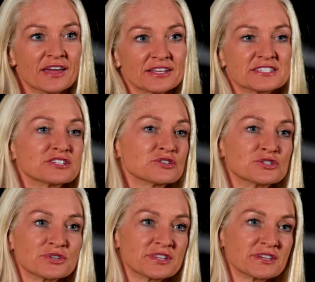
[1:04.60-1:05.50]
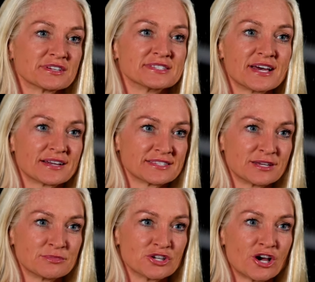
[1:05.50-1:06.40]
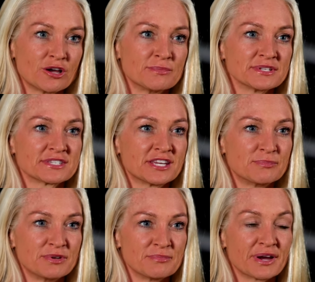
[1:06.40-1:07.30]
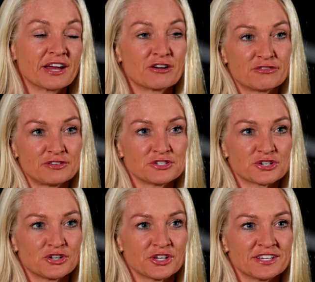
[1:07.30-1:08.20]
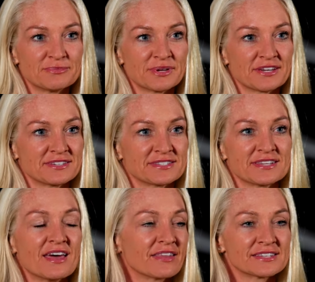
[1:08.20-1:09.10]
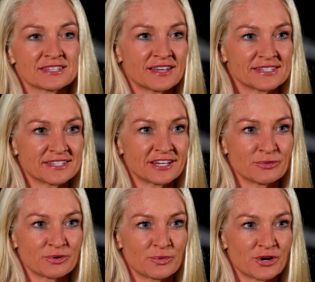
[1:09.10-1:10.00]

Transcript: It's still doing the exact same job. It's keeping my air filter clean because that's the last thing I want to